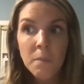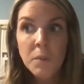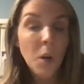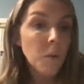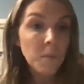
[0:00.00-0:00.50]

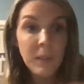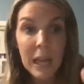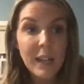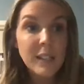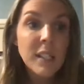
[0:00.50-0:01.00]
So
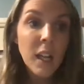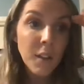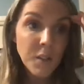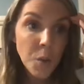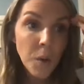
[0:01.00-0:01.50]
that has a ton
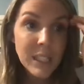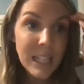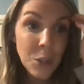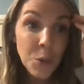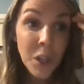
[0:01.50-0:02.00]
of stories
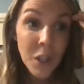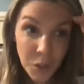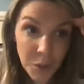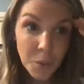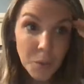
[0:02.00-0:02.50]
that you can
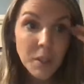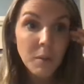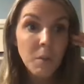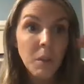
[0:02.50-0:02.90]
use.